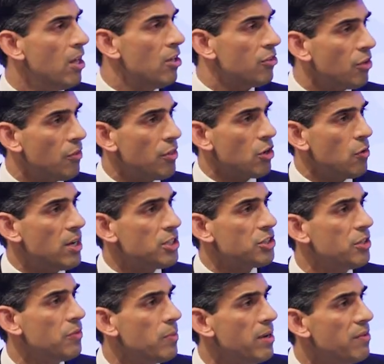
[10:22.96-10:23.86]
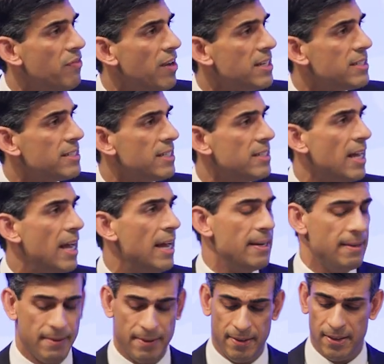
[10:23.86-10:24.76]
So the question we face
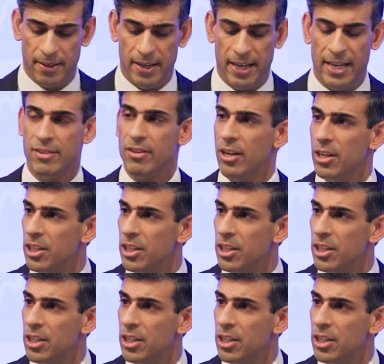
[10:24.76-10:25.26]
today is